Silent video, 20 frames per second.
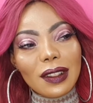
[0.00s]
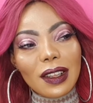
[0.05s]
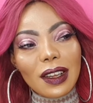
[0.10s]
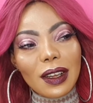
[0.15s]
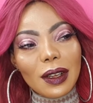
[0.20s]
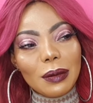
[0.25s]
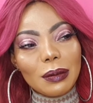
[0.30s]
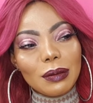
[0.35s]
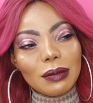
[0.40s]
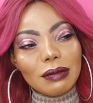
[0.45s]

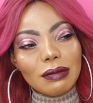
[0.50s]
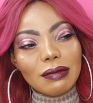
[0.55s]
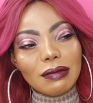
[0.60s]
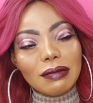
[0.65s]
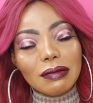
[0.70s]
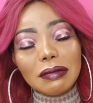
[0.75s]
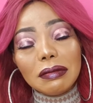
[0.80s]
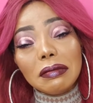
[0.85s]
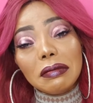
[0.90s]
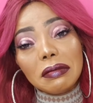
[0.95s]

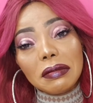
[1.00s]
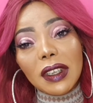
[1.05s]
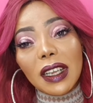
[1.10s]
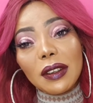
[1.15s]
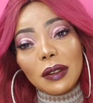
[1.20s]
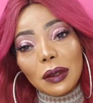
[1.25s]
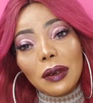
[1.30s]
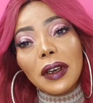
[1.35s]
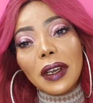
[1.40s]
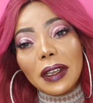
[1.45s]

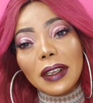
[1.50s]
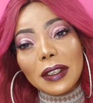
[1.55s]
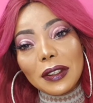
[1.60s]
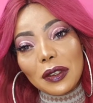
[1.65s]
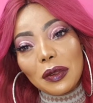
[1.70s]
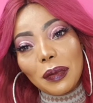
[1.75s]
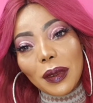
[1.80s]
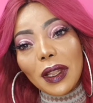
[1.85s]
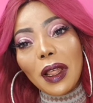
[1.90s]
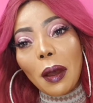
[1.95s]
know a
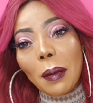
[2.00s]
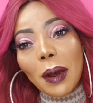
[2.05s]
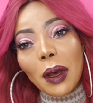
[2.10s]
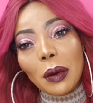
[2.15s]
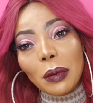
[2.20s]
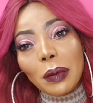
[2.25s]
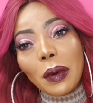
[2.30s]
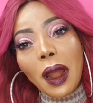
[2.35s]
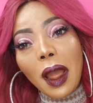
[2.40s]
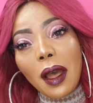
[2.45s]
little bit
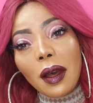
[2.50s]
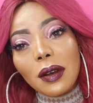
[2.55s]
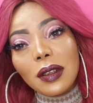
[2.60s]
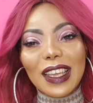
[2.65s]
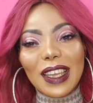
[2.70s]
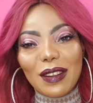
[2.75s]
about brows.